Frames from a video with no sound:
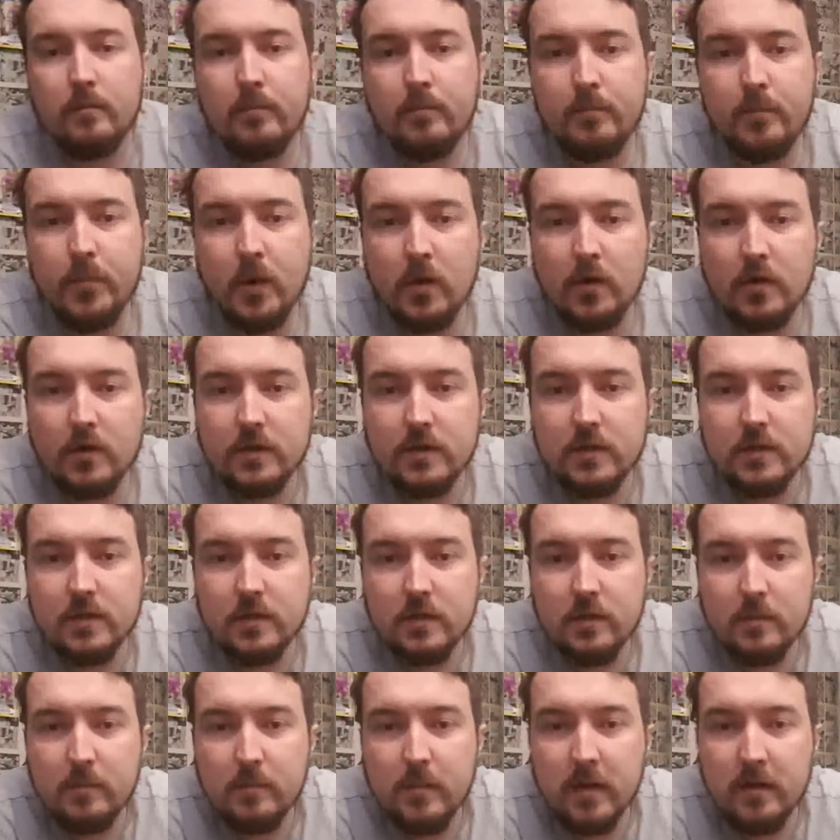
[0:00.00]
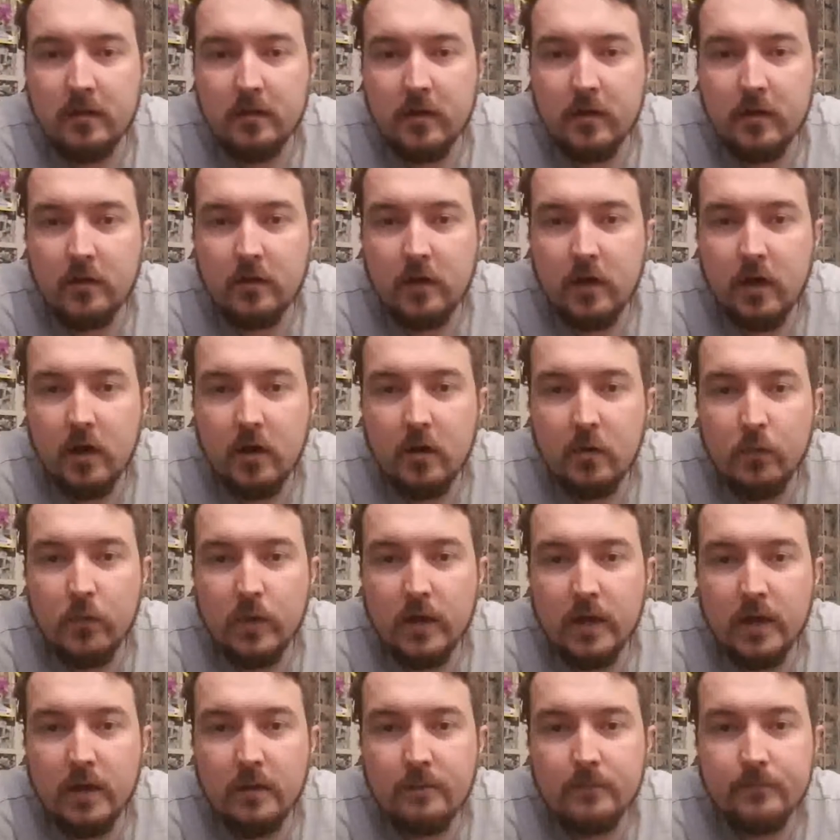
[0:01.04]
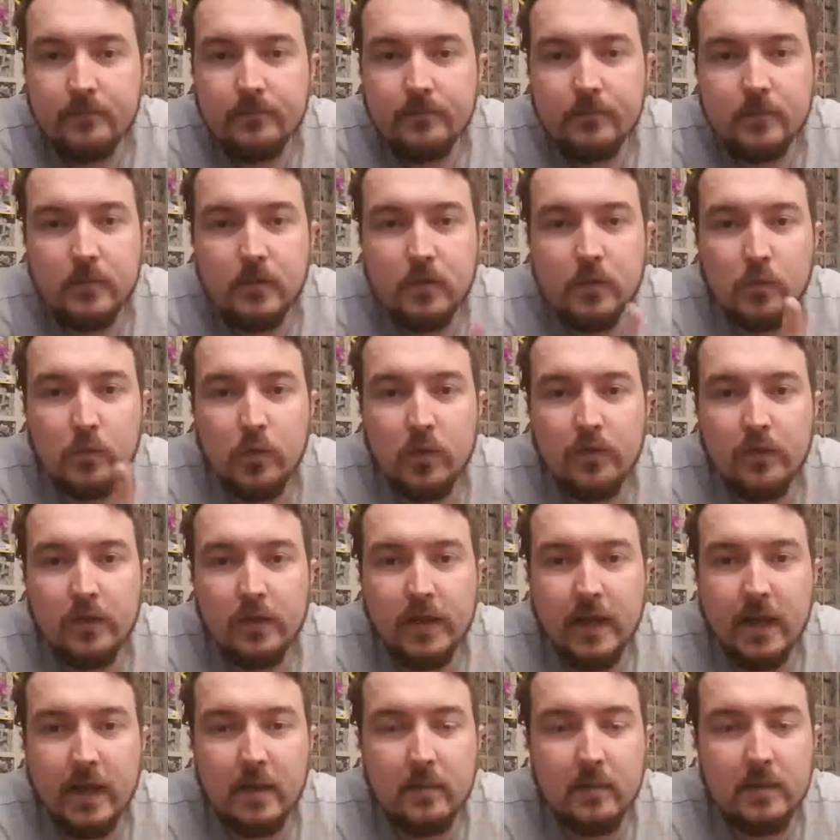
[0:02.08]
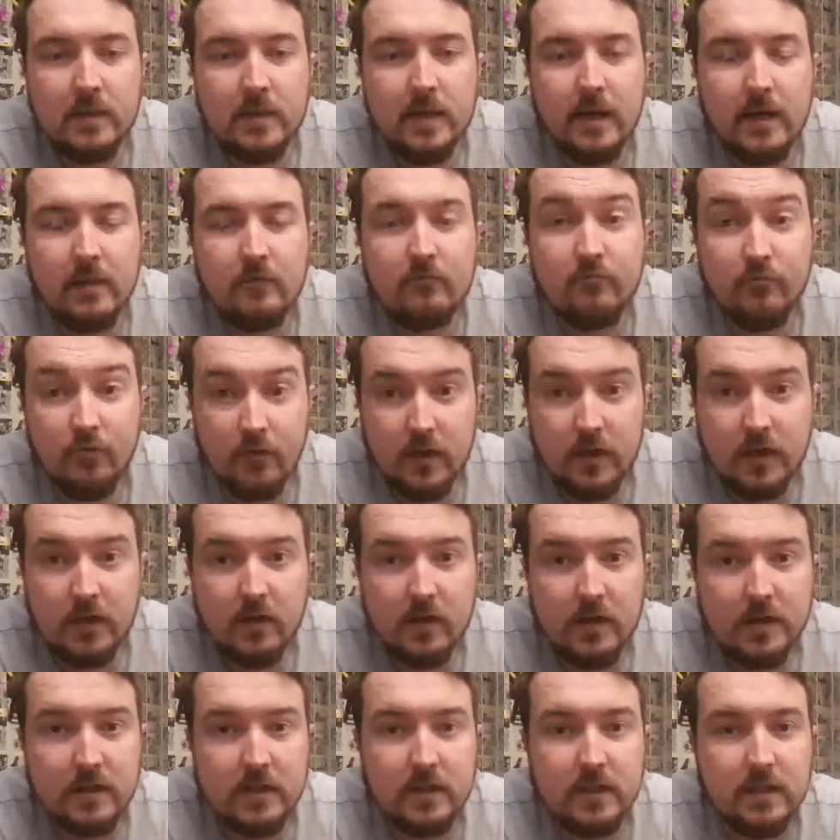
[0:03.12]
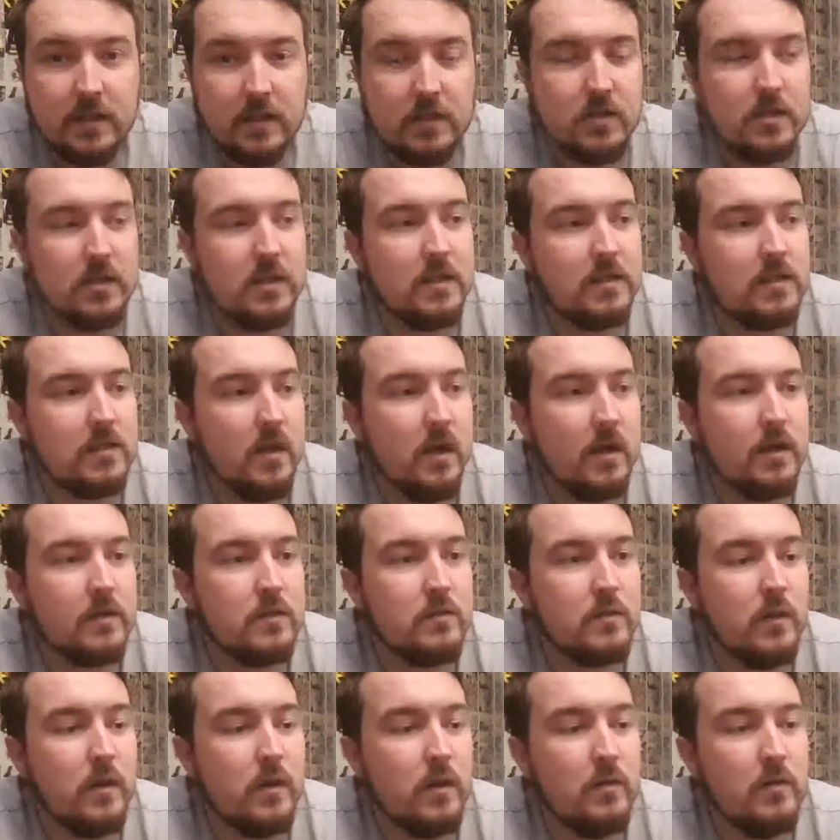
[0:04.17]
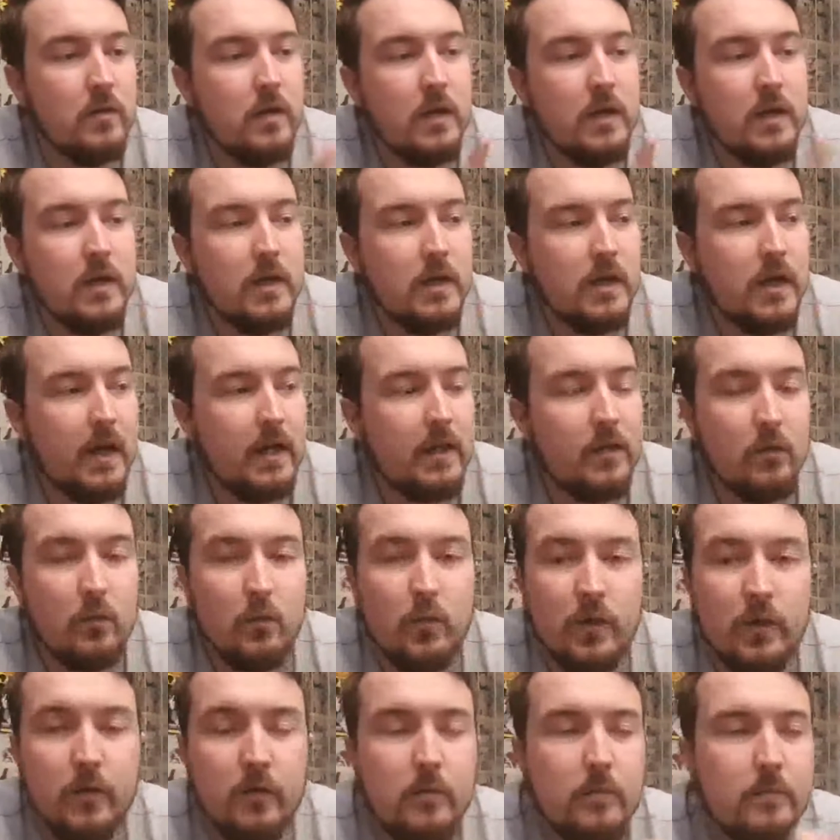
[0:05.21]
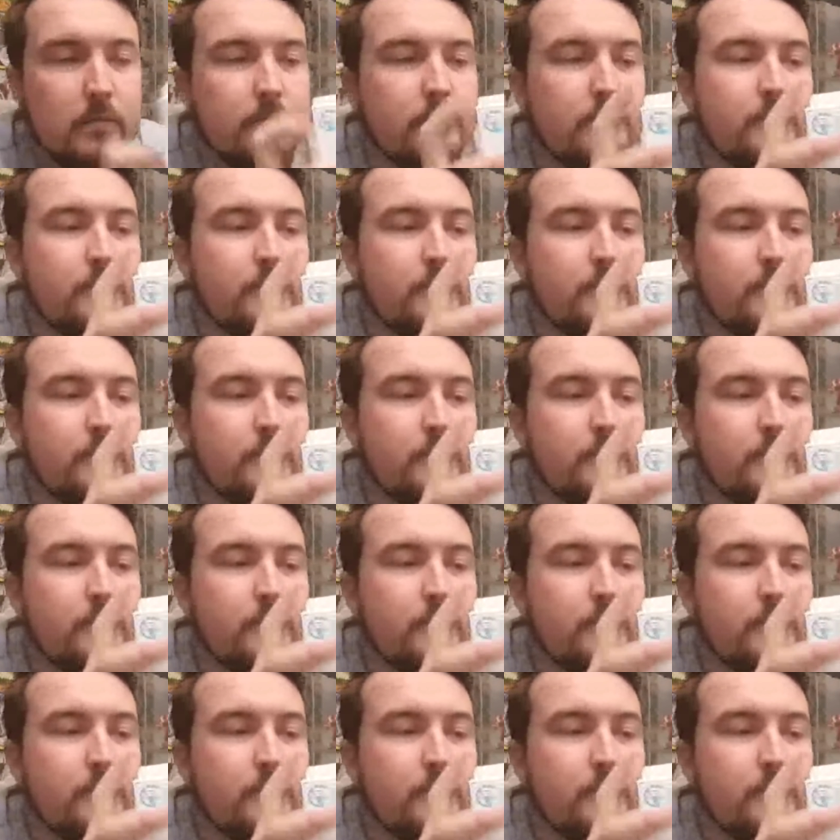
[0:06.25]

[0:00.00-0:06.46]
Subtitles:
boxed Mario Kart Wii with the game in there, really nice condition inside as well, and the wheel.